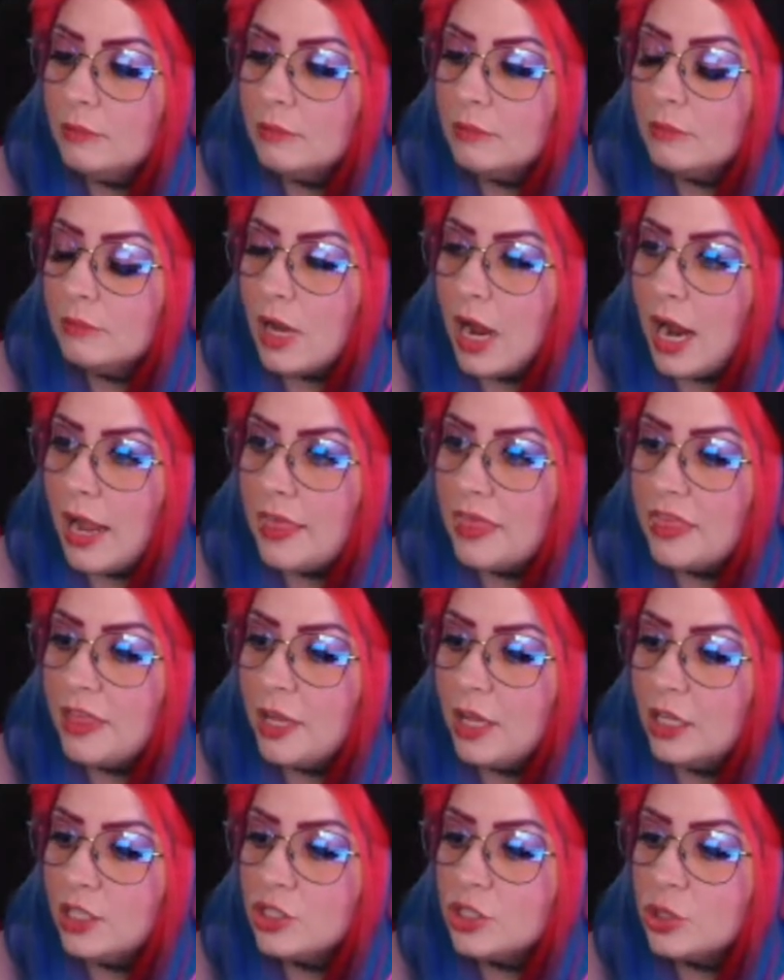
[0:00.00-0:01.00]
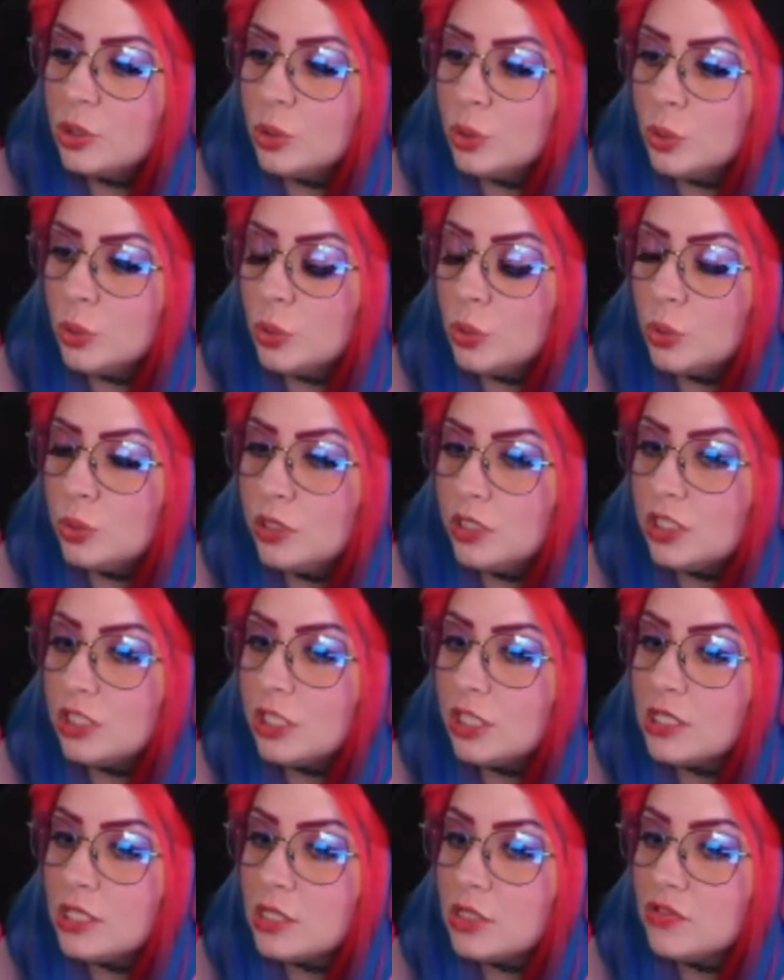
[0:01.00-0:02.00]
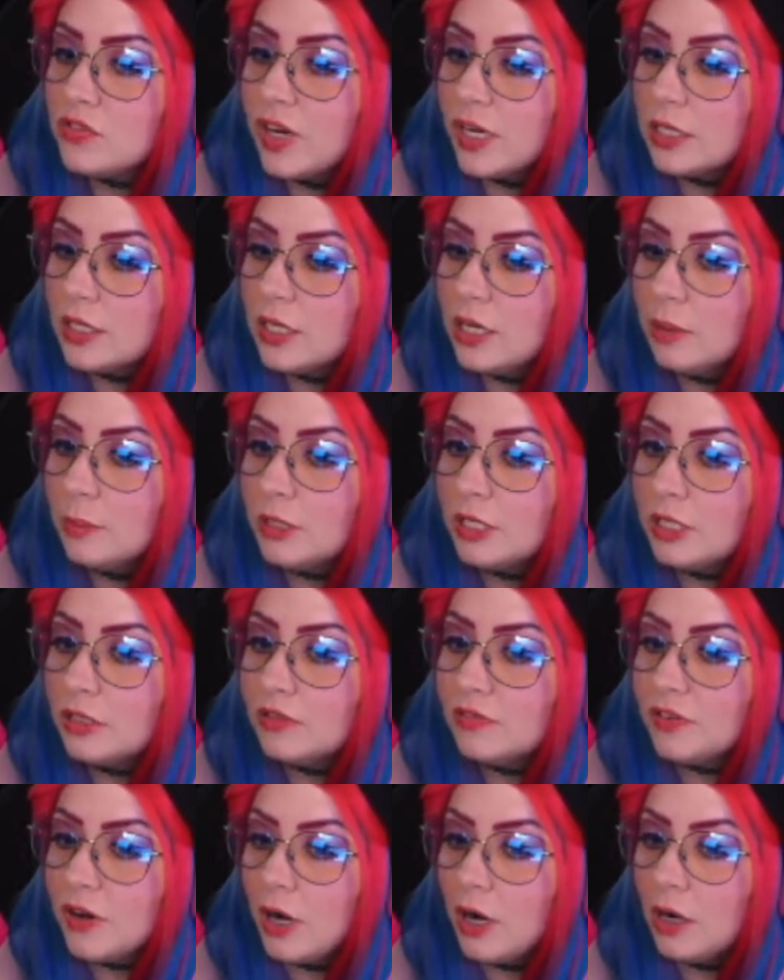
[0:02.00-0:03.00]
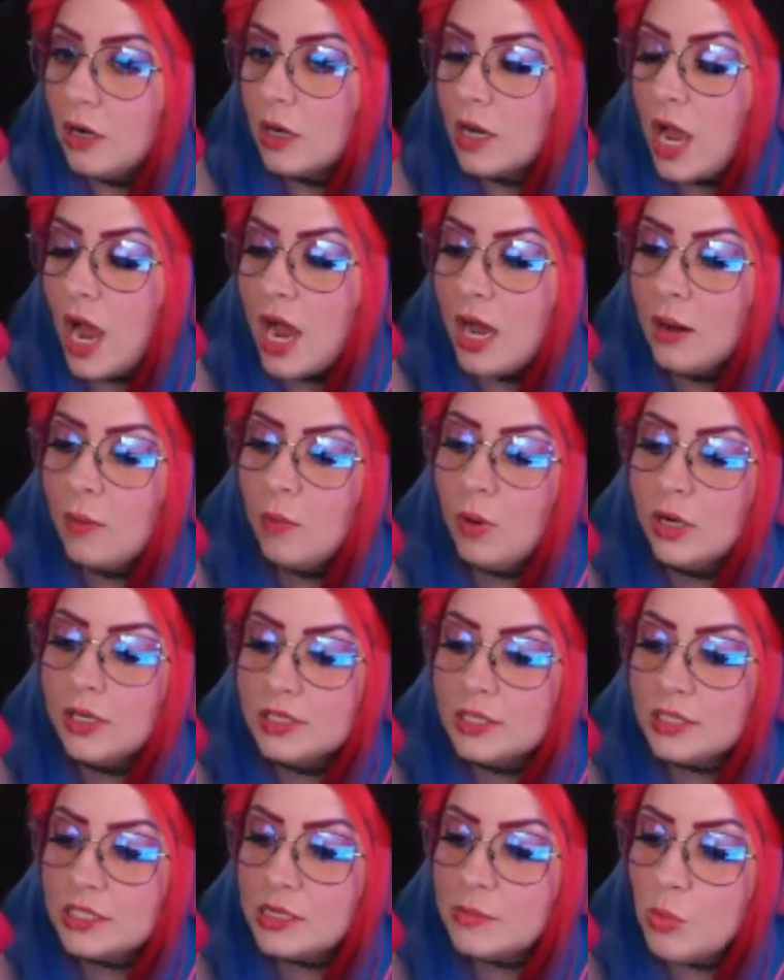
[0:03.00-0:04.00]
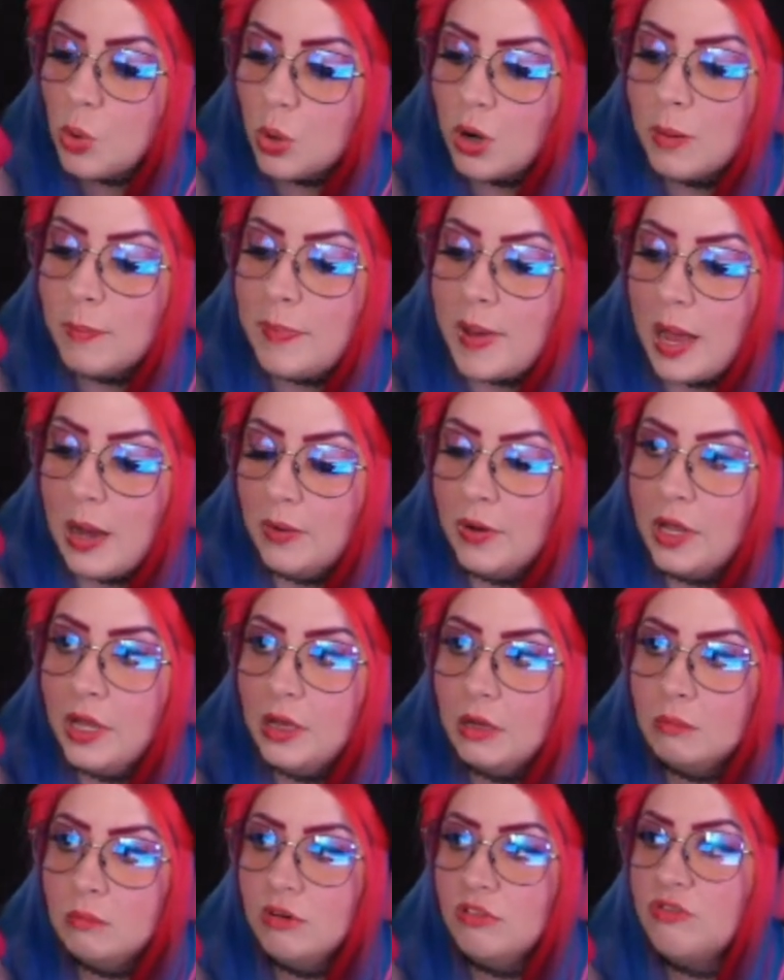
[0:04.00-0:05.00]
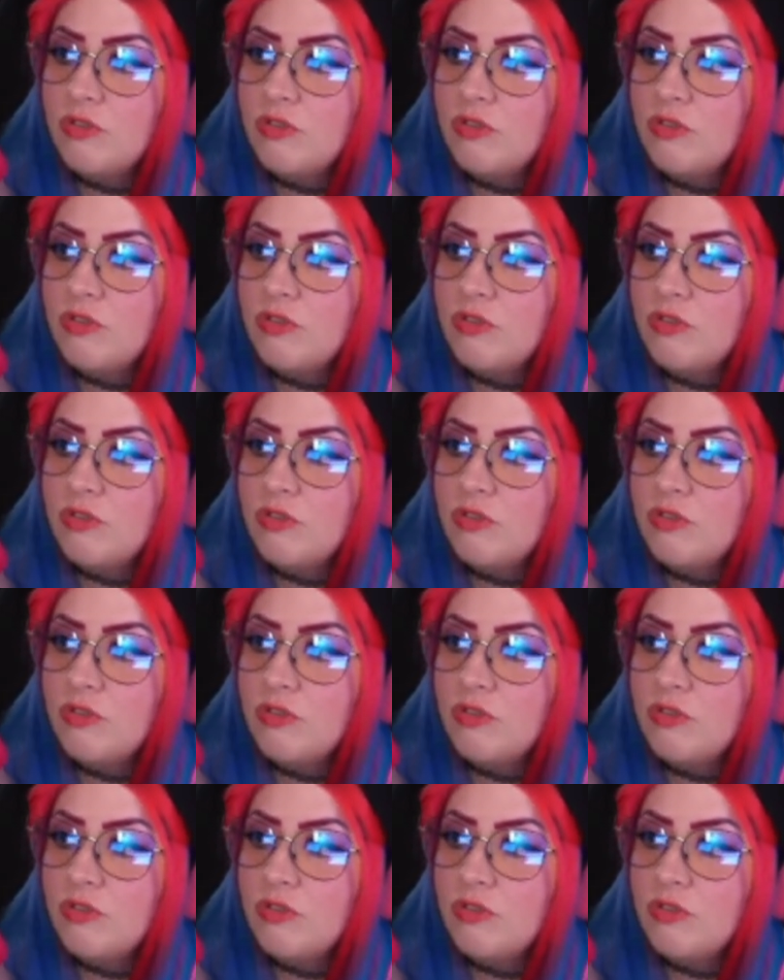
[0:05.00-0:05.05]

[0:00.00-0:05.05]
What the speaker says: I think it's cool that Jason's finally coming to the fog. I want to see more about him before